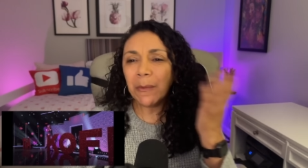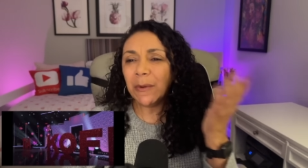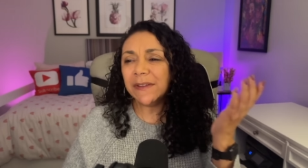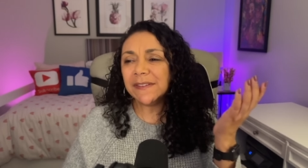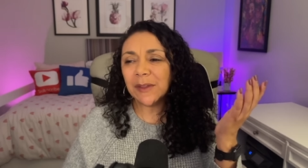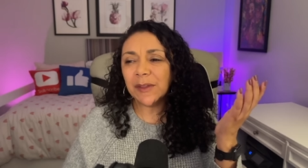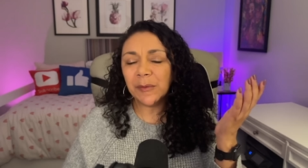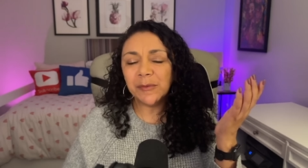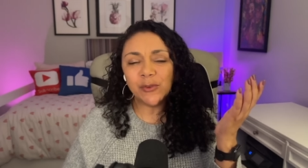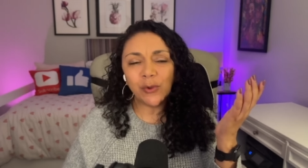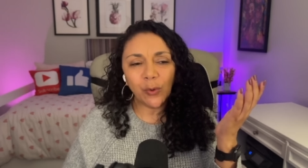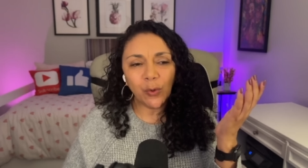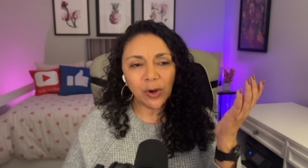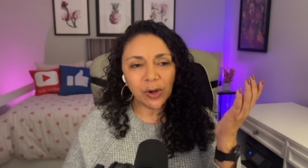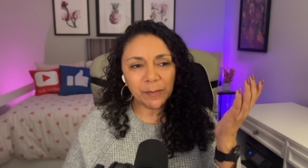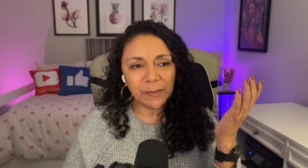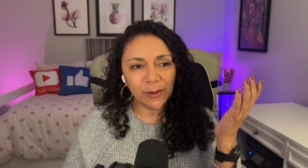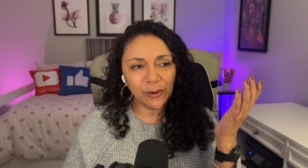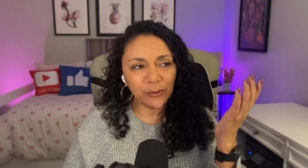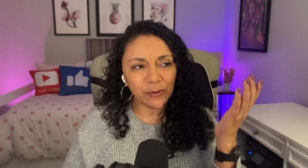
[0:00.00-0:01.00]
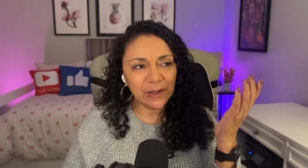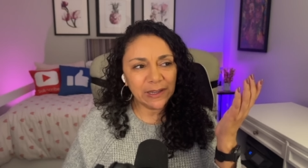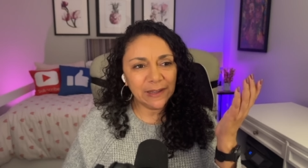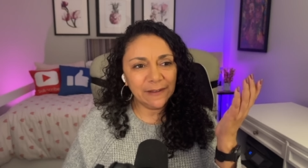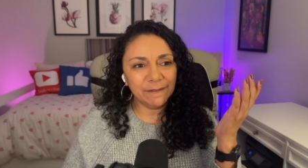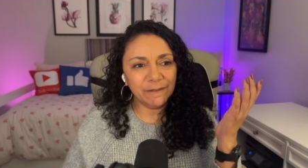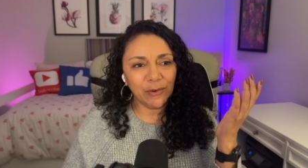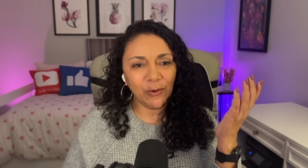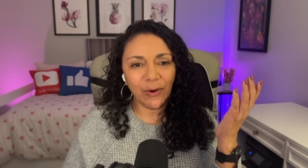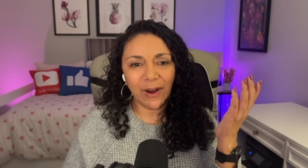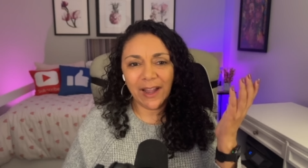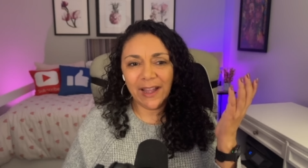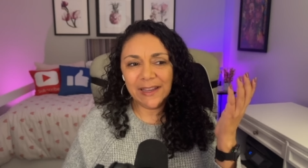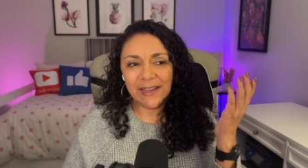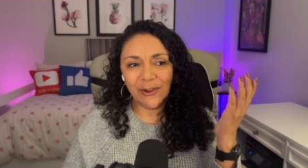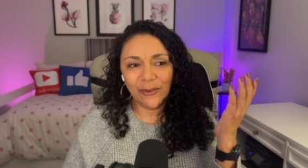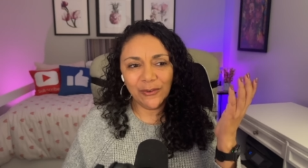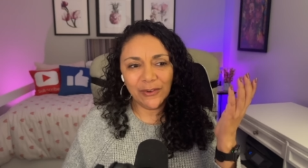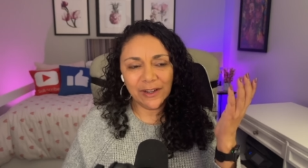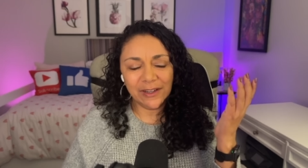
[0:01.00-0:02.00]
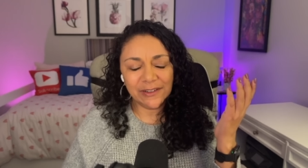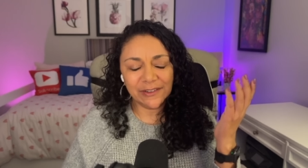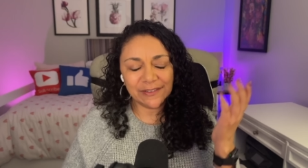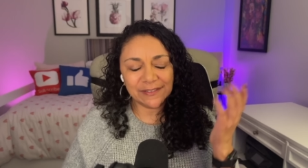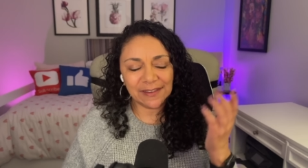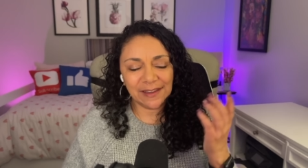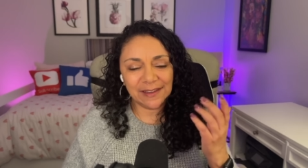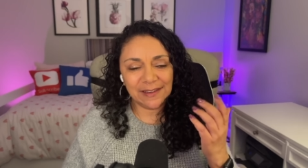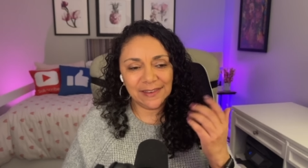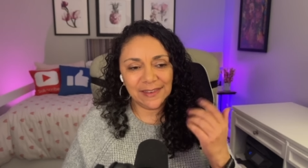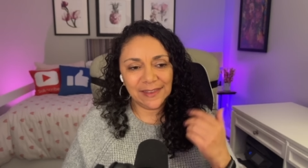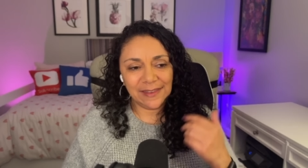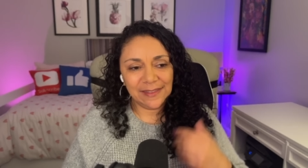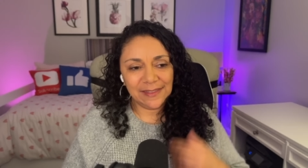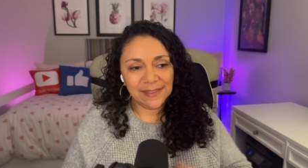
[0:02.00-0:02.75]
was the doorbell ringing for? I don't understand...